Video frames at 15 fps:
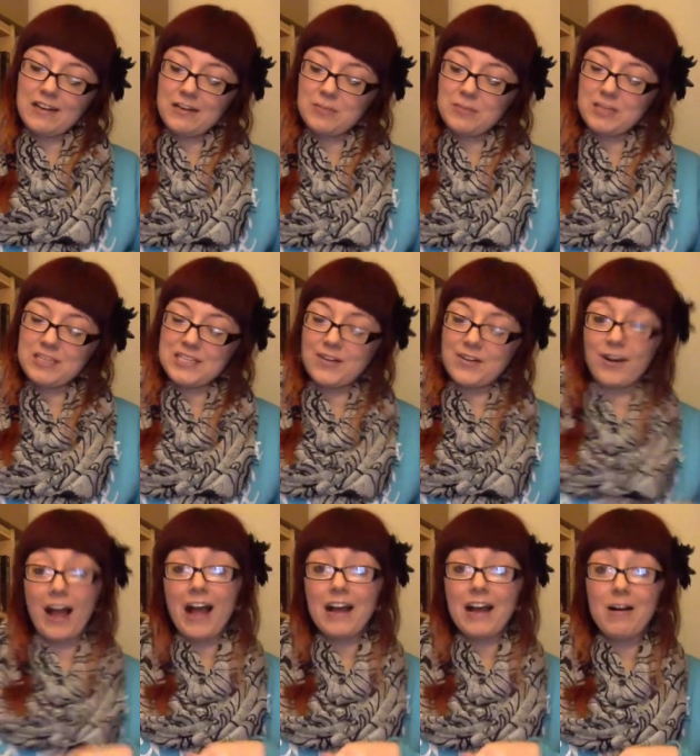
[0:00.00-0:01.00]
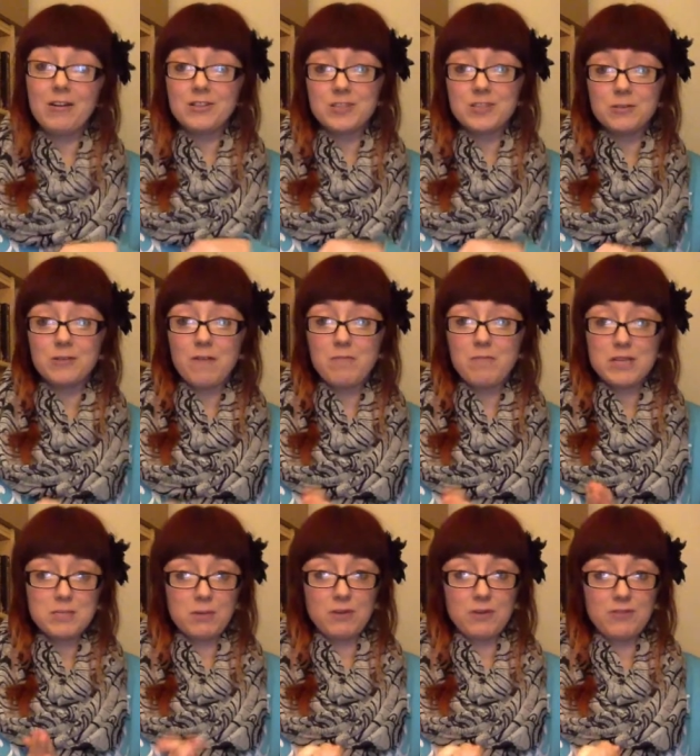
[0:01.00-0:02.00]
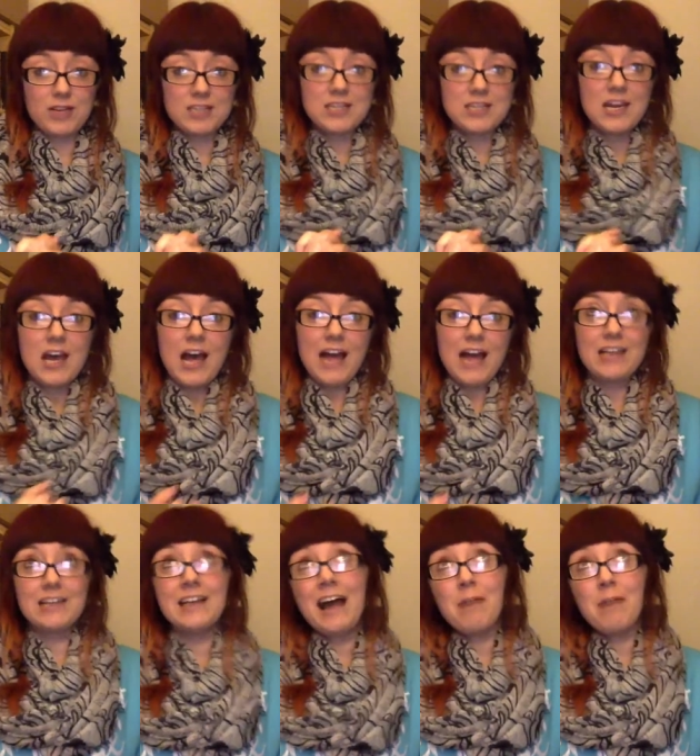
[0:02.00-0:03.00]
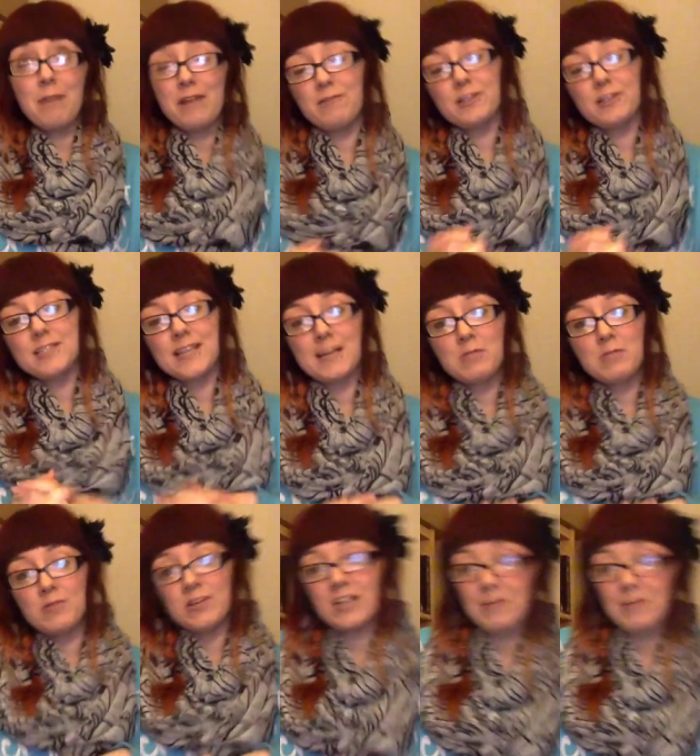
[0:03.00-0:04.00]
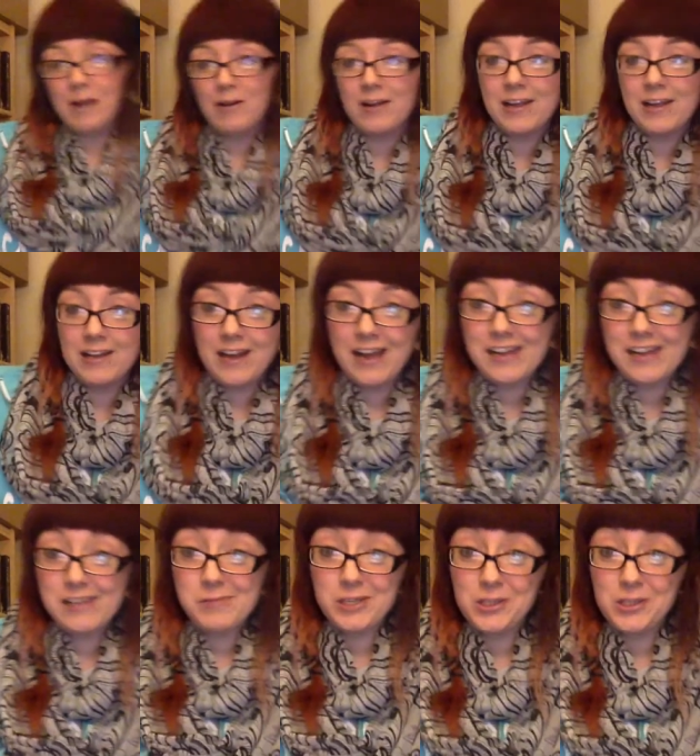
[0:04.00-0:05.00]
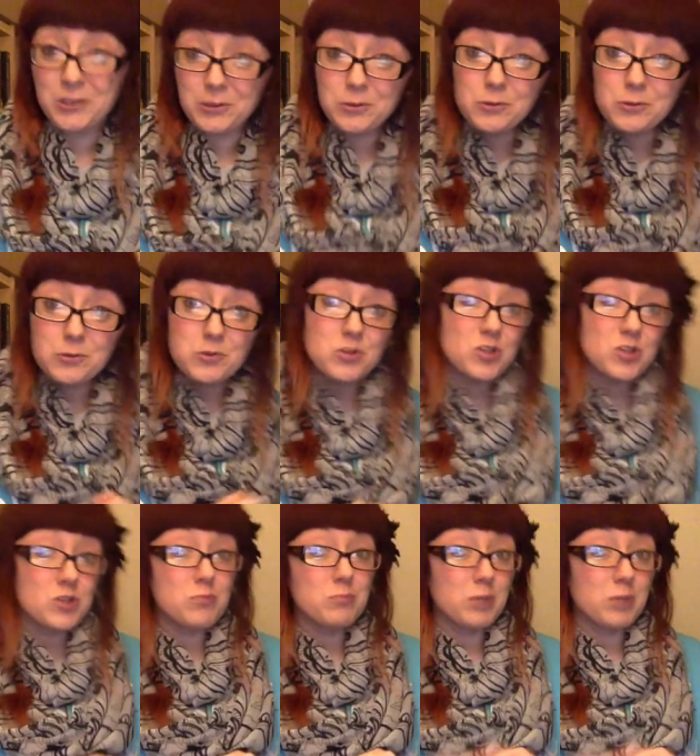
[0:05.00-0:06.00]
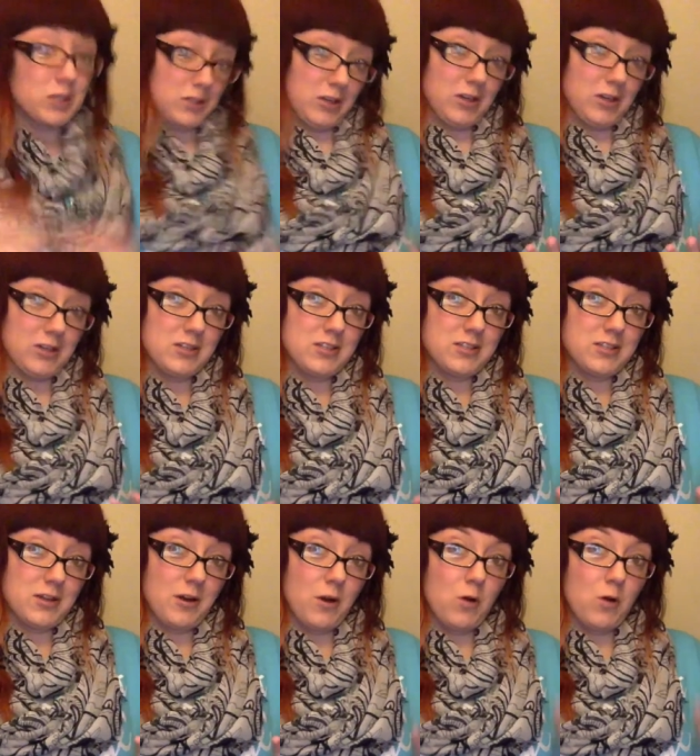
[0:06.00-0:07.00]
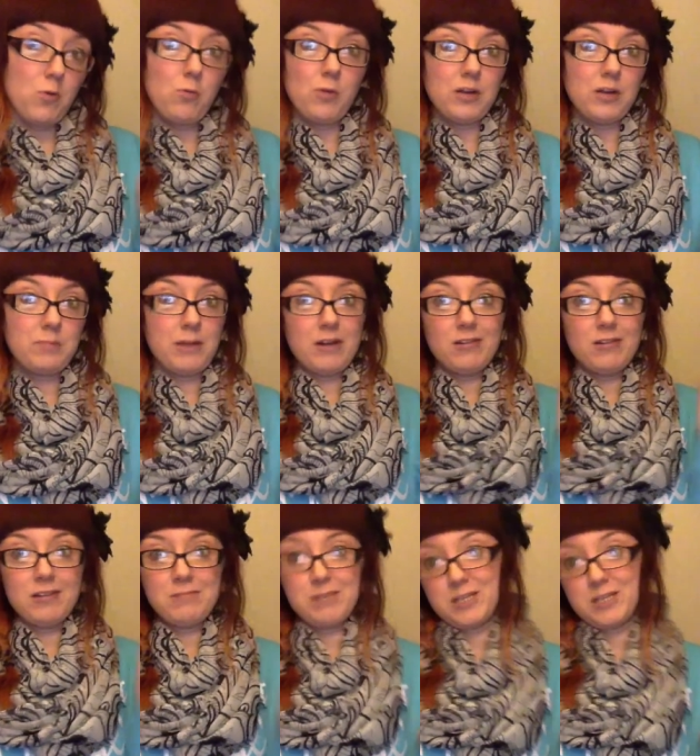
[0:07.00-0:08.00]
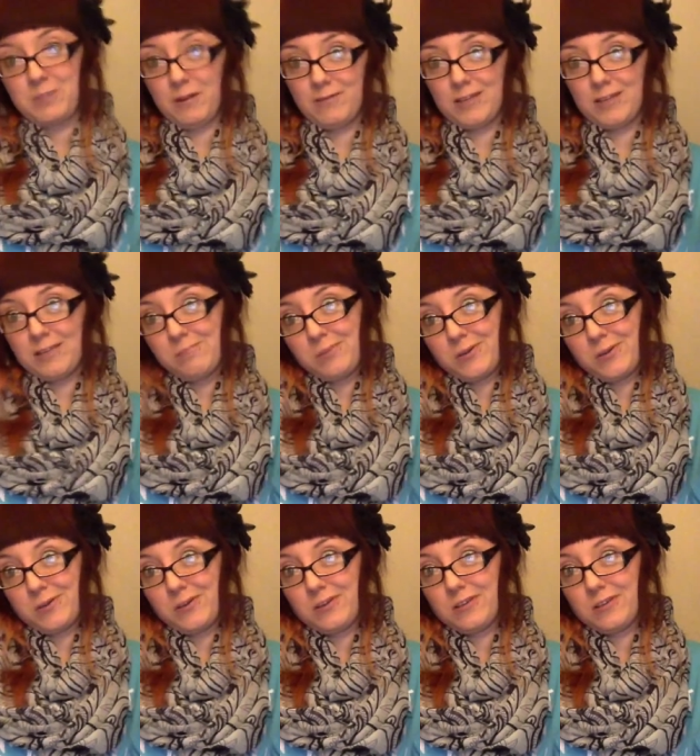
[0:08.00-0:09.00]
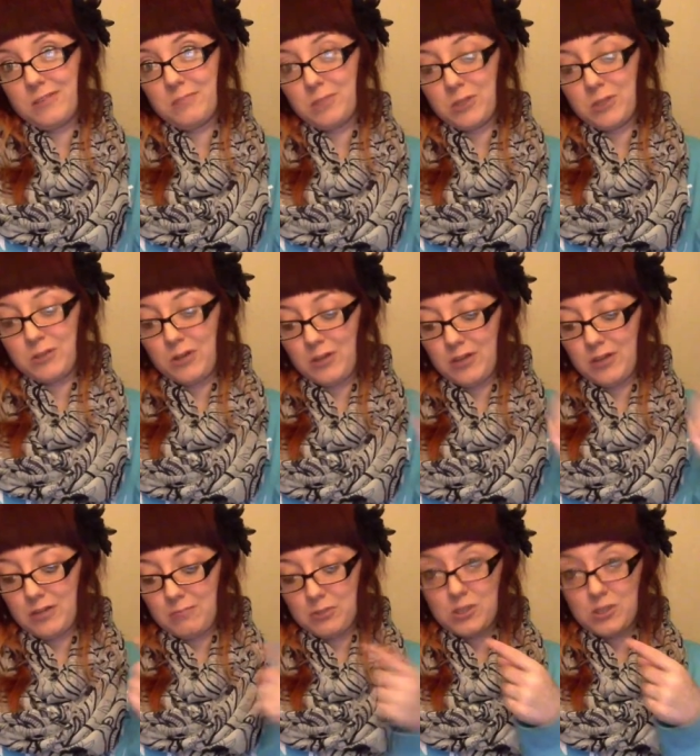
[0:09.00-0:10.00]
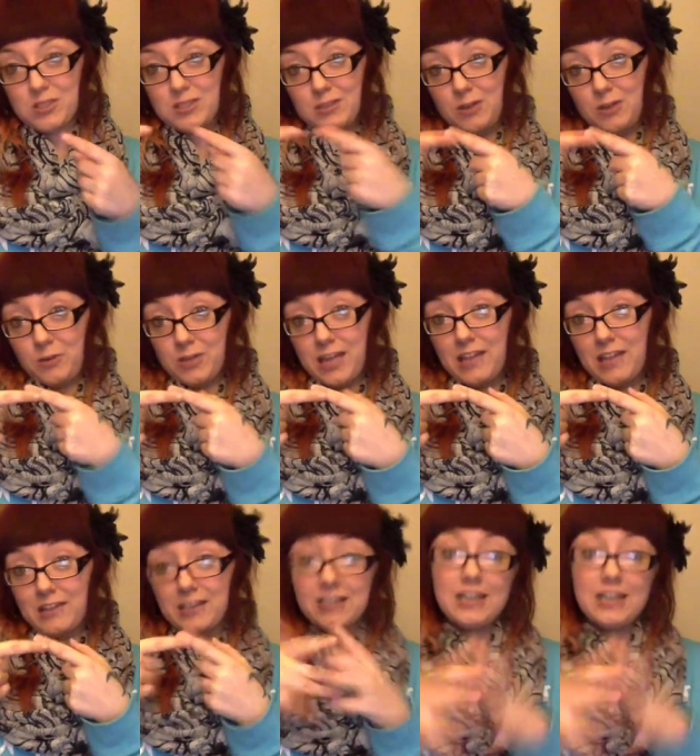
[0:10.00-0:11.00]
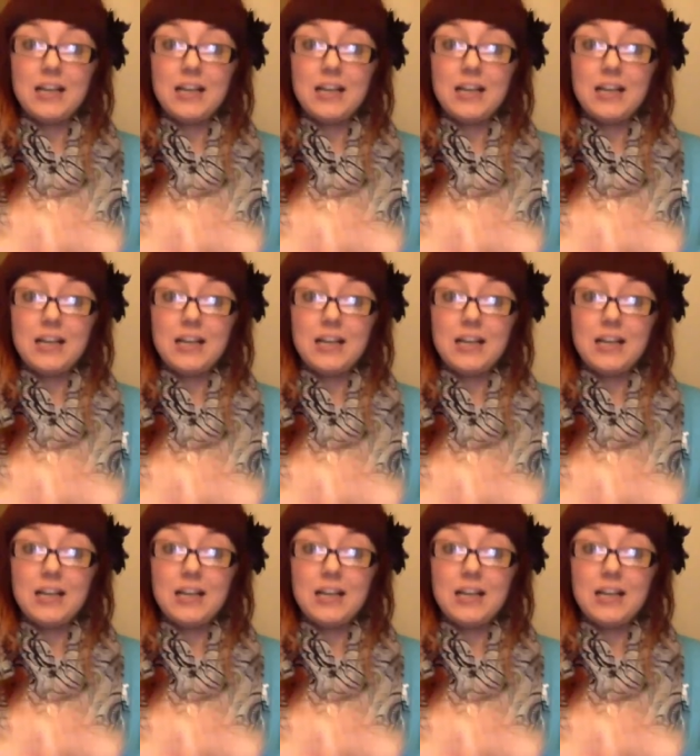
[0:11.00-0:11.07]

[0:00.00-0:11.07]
considering I also love Pitch Perfect. I cannot wait for the second movie to come out, and I am a huge book nerd, so what better than Pitch Perfect and book nerd and books go together.